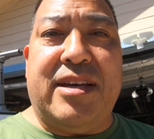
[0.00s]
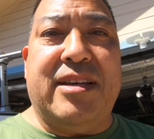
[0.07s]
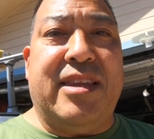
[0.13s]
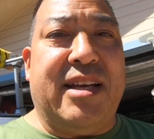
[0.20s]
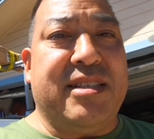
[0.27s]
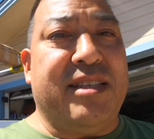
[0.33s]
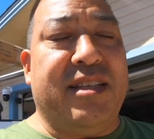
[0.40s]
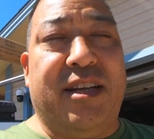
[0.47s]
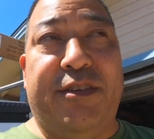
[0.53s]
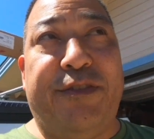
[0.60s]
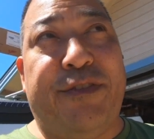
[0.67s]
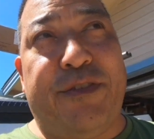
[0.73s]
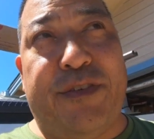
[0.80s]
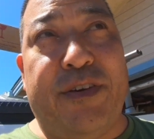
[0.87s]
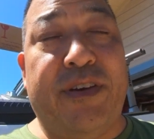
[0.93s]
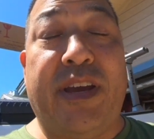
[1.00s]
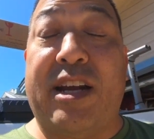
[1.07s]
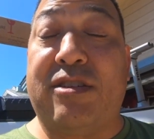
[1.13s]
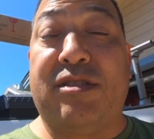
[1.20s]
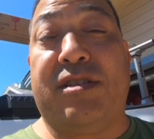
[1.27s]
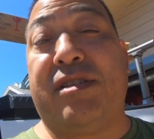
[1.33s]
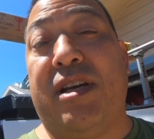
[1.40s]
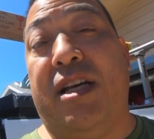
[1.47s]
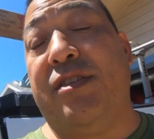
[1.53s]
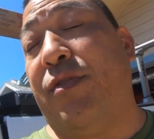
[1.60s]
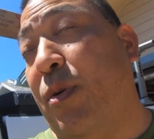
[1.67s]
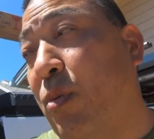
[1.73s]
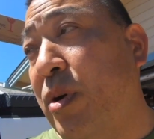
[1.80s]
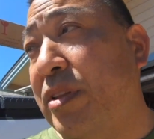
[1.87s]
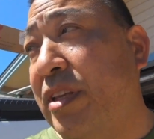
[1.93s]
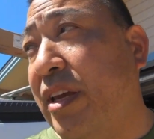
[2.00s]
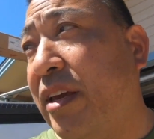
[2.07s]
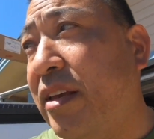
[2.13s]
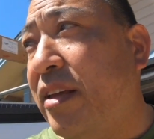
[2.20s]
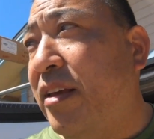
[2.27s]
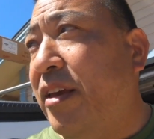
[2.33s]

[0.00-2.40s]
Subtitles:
that's enough exercise for one day.